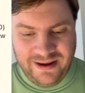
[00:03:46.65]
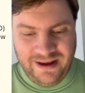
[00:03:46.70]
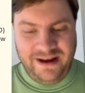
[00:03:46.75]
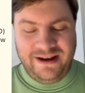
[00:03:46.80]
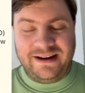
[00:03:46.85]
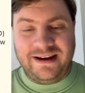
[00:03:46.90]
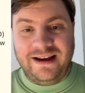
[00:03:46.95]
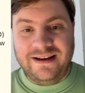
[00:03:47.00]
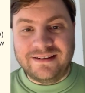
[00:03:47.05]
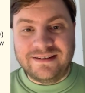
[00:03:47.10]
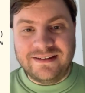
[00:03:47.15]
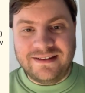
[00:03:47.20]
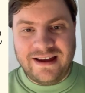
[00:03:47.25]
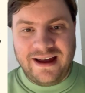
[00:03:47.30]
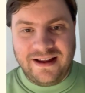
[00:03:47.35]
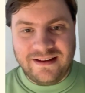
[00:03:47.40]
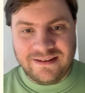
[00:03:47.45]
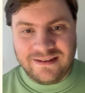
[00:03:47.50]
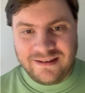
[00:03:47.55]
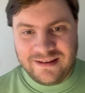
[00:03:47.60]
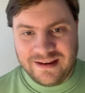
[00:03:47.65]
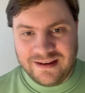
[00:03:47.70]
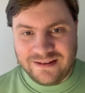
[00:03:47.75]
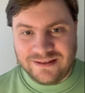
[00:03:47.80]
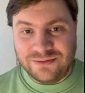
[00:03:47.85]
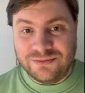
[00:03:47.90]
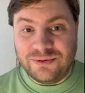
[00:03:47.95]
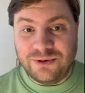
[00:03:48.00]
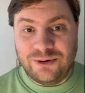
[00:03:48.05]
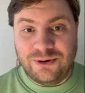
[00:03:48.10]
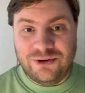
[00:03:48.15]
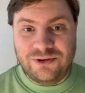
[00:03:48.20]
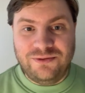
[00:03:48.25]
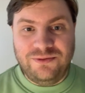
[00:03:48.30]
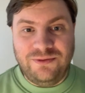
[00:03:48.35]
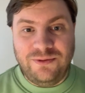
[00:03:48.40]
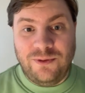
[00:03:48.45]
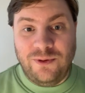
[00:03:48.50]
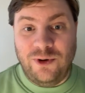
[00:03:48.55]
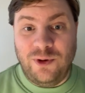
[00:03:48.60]
I guess that's his word
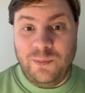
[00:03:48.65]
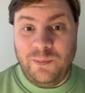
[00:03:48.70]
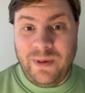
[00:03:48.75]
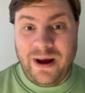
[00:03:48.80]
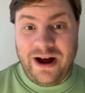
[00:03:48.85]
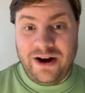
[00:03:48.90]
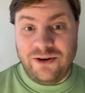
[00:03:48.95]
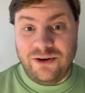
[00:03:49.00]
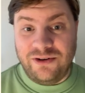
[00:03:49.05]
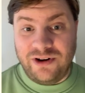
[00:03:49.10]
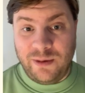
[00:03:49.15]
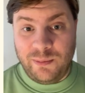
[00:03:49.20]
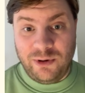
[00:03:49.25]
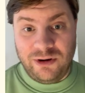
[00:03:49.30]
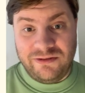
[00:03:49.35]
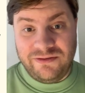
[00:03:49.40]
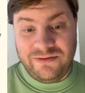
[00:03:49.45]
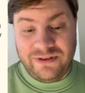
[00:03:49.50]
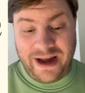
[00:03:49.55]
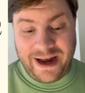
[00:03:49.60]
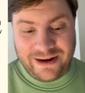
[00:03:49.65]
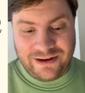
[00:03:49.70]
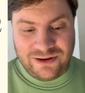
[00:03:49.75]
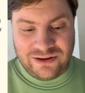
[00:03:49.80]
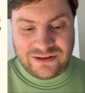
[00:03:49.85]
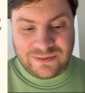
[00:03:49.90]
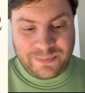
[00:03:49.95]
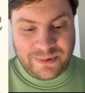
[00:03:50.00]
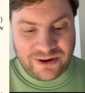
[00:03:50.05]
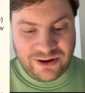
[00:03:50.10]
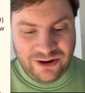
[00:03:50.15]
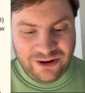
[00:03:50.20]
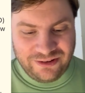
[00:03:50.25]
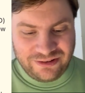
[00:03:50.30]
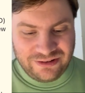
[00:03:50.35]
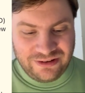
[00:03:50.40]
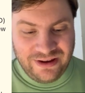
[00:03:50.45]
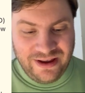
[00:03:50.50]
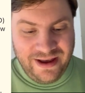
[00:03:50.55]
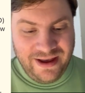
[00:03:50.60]
for Power Rumble Finals
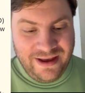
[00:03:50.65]
because